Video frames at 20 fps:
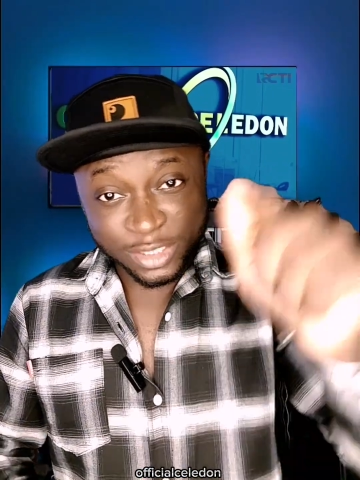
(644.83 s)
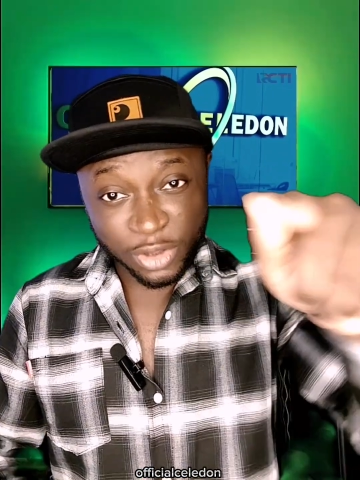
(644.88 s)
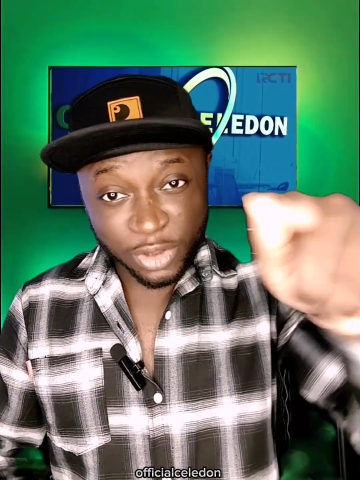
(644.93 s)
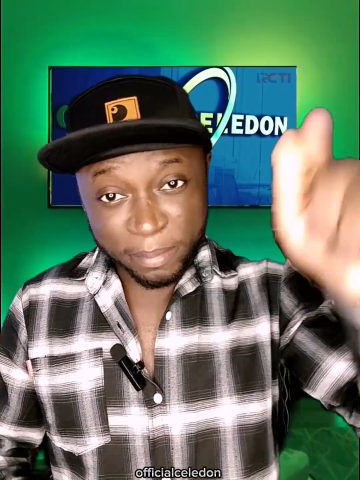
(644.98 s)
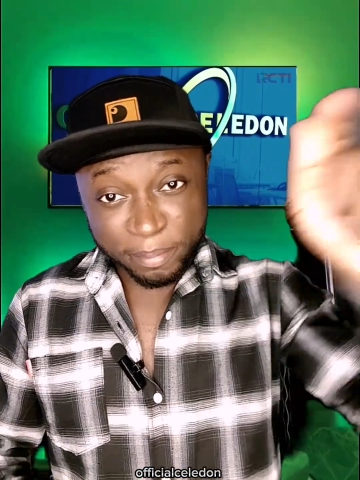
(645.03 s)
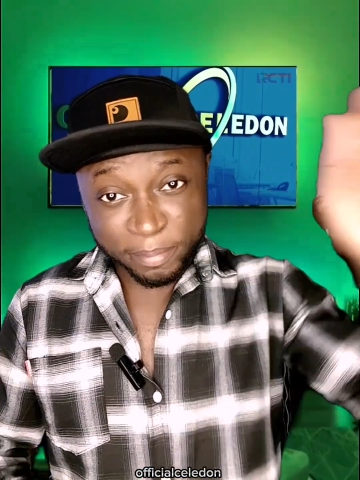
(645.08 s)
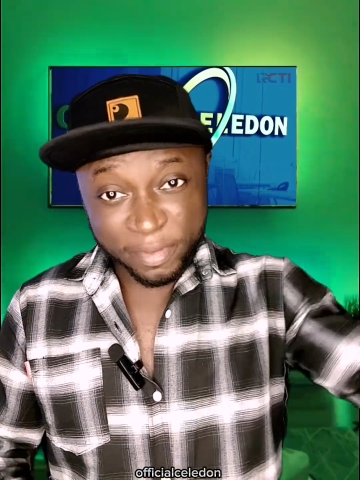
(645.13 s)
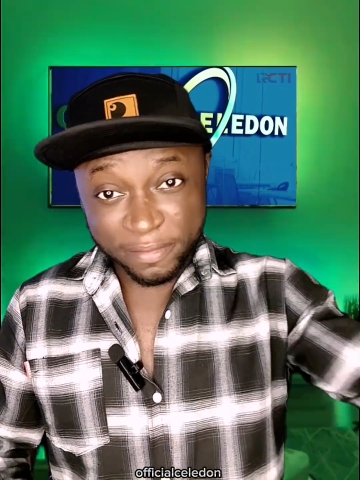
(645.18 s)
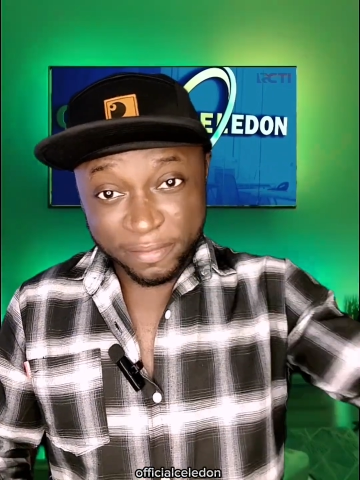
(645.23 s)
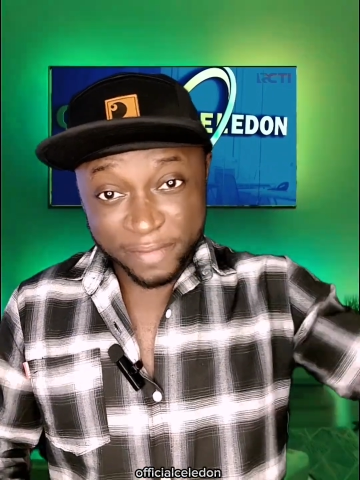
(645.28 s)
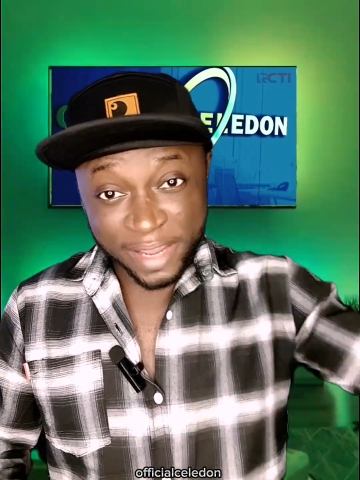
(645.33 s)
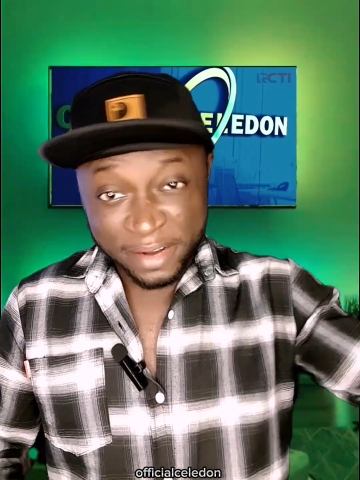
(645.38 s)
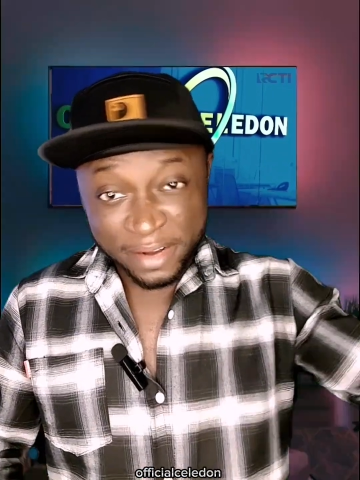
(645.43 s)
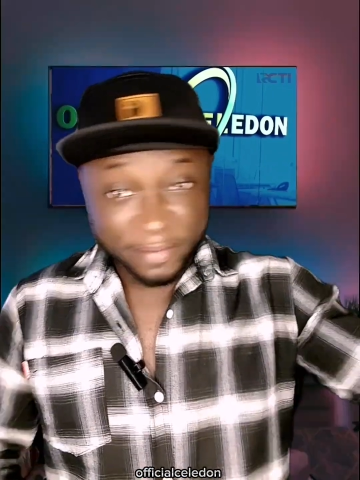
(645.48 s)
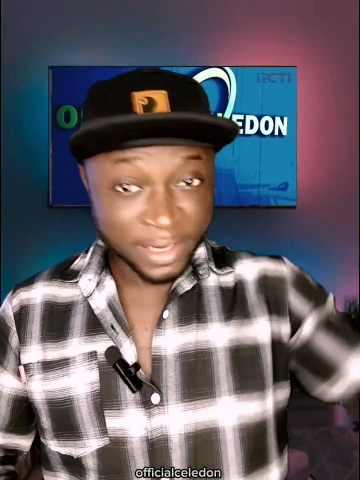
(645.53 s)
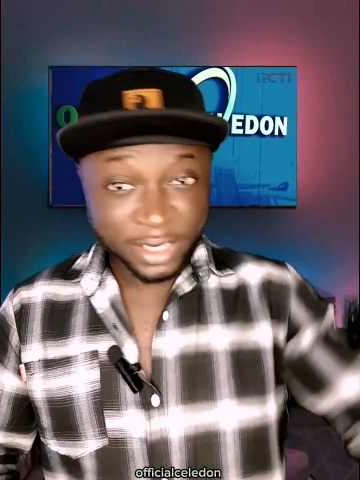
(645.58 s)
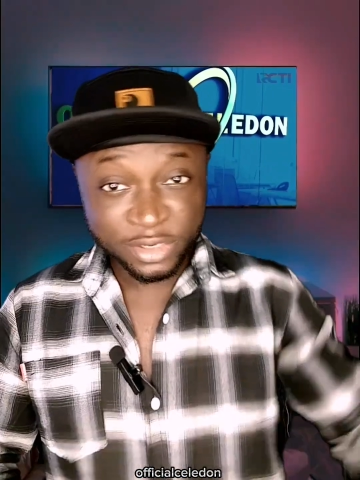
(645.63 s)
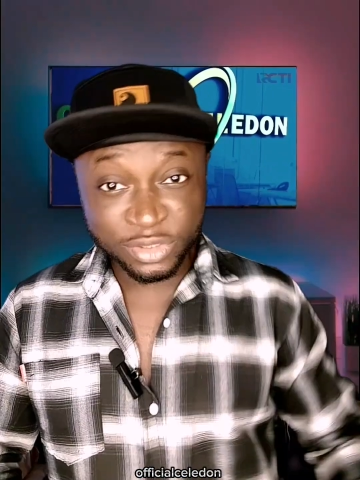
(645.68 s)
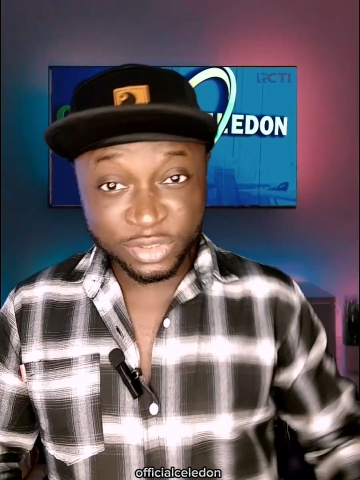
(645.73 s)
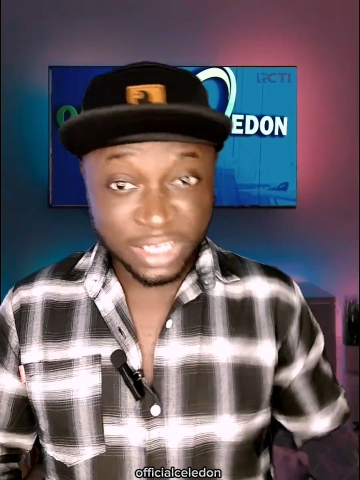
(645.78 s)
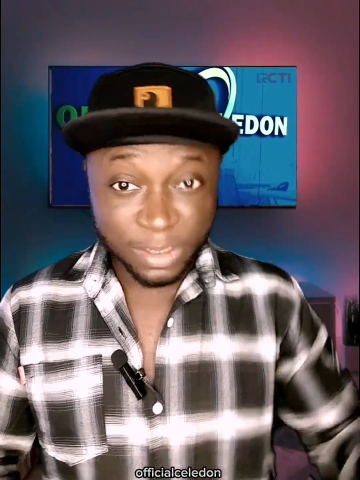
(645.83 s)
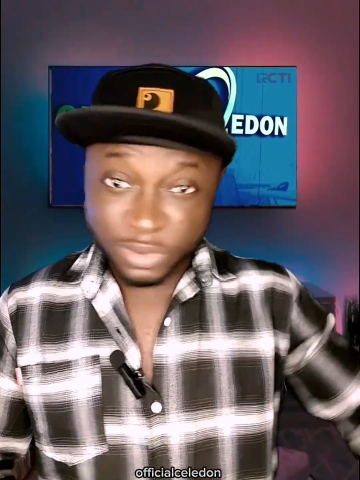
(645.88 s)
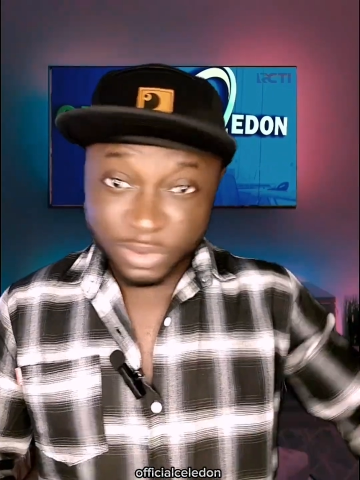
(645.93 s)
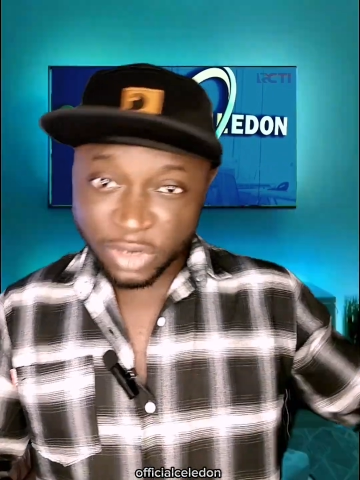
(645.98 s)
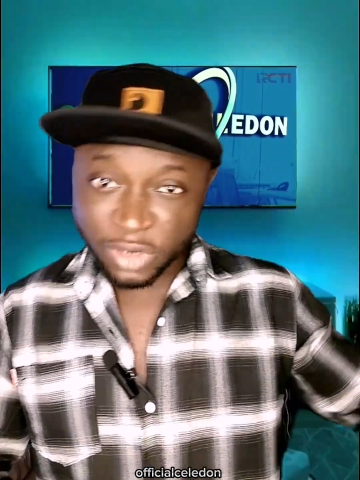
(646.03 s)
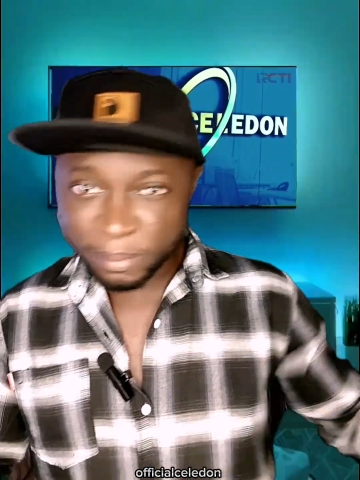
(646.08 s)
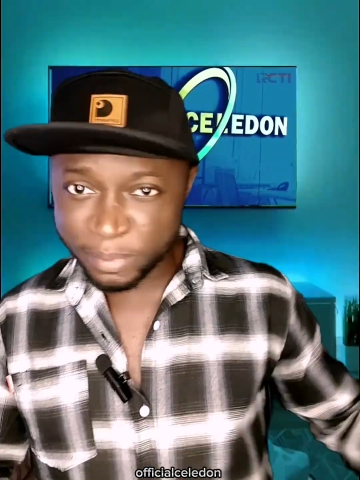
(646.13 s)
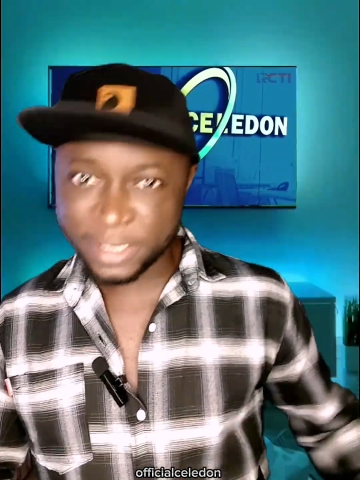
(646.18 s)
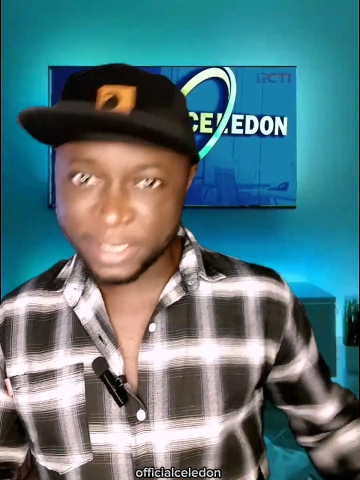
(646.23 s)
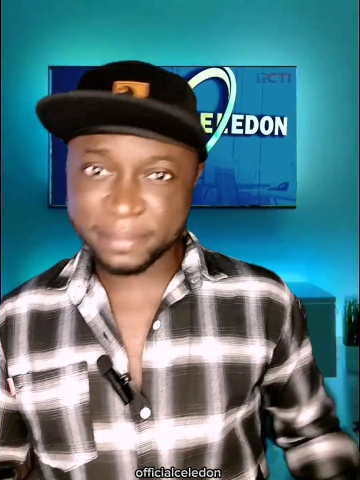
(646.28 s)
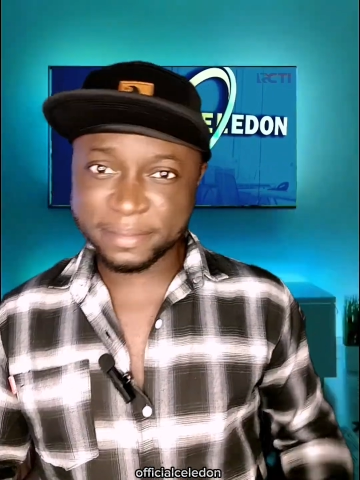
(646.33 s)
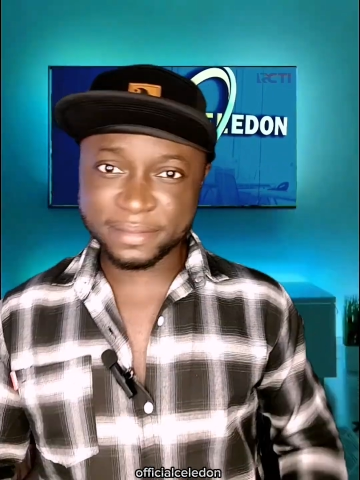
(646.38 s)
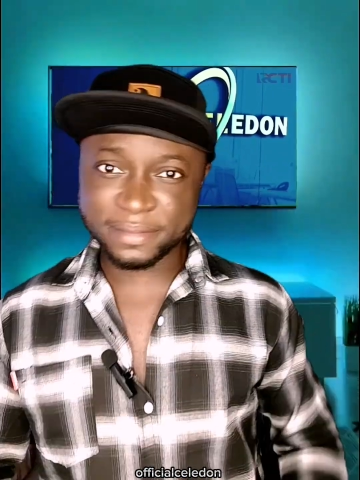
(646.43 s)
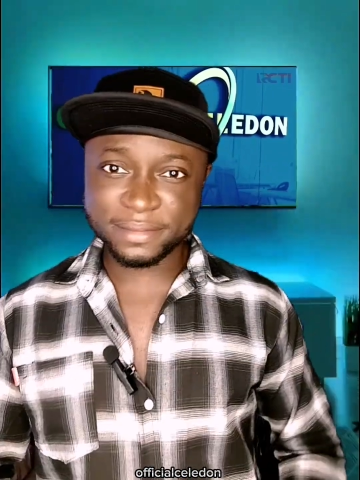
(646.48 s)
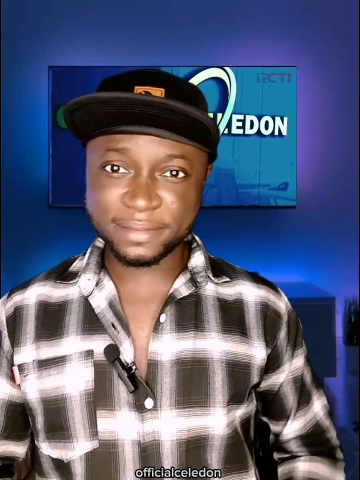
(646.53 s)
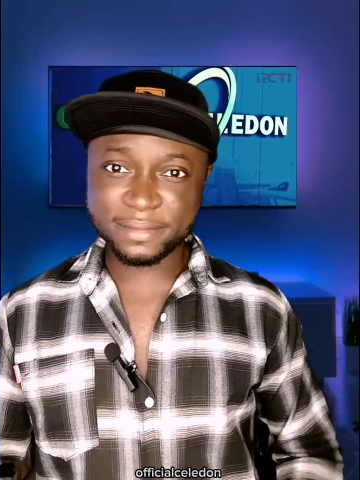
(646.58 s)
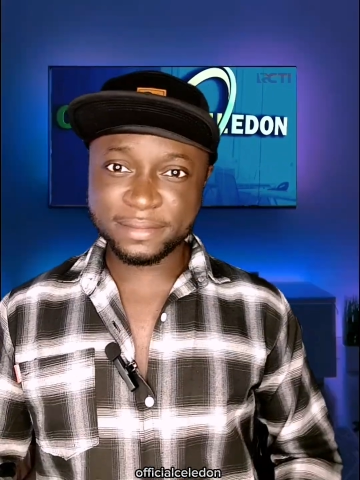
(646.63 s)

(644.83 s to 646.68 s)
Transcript: dumping. Very, very soon they will dump him.